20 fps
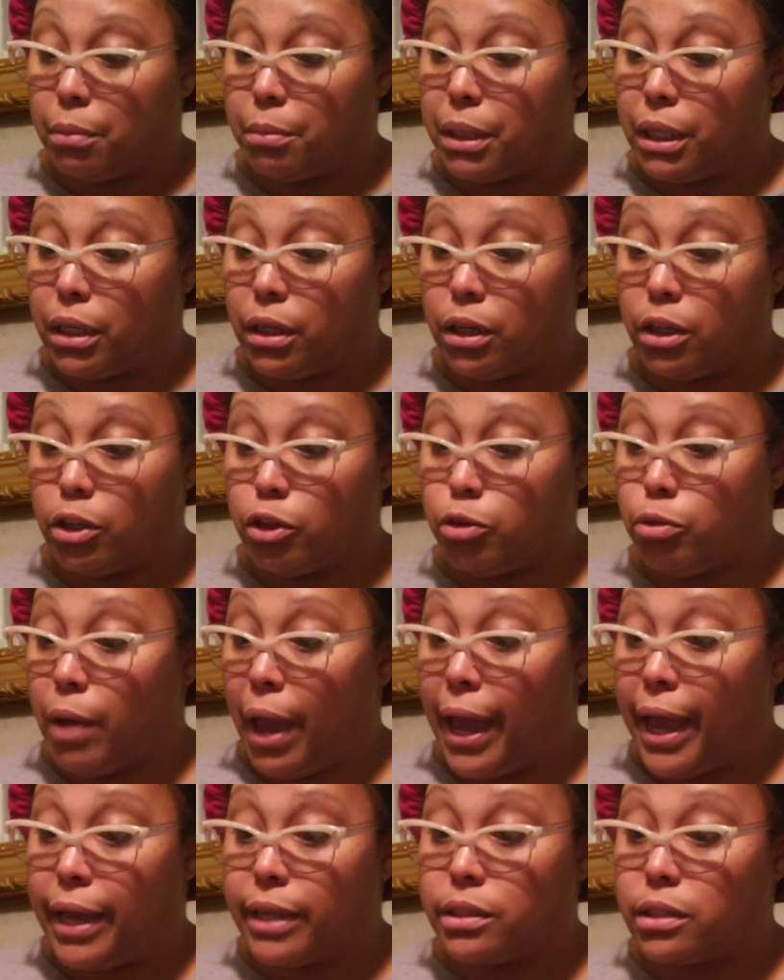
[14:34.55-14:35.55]
I mean, you
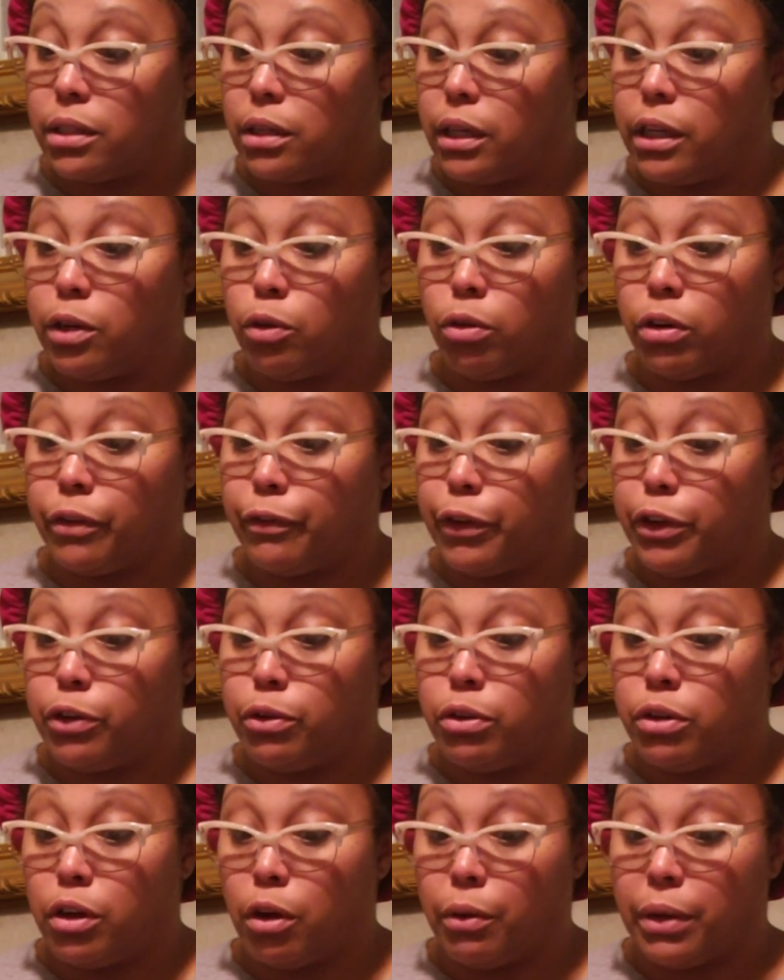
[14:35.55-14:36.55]
had to, in order for
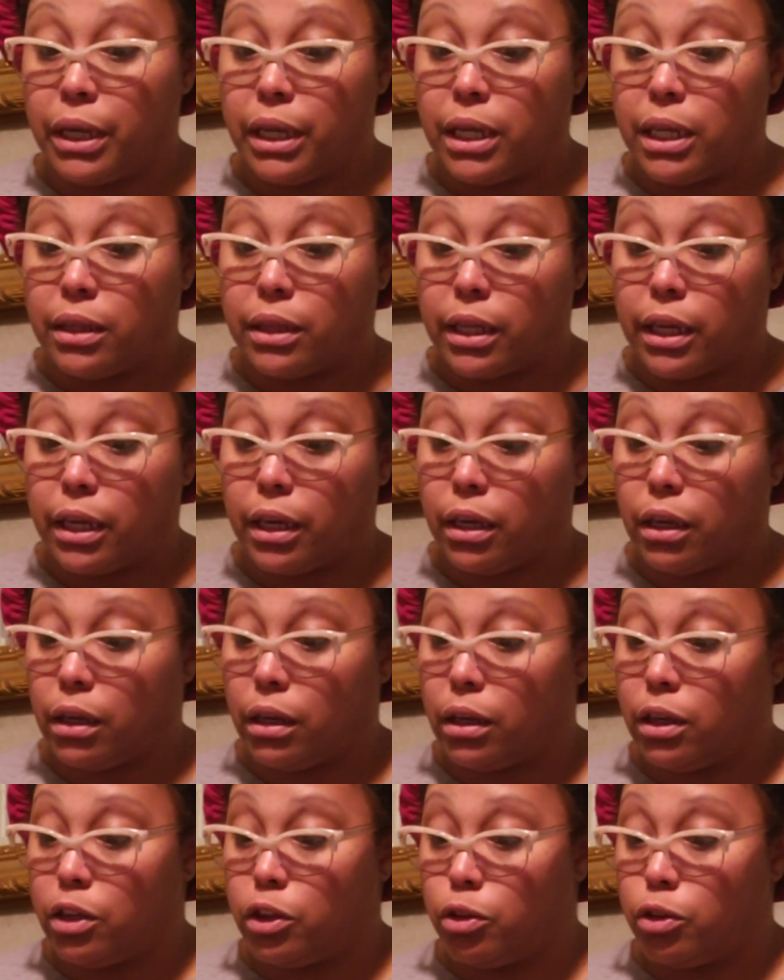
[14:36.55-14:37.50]
you to know anything,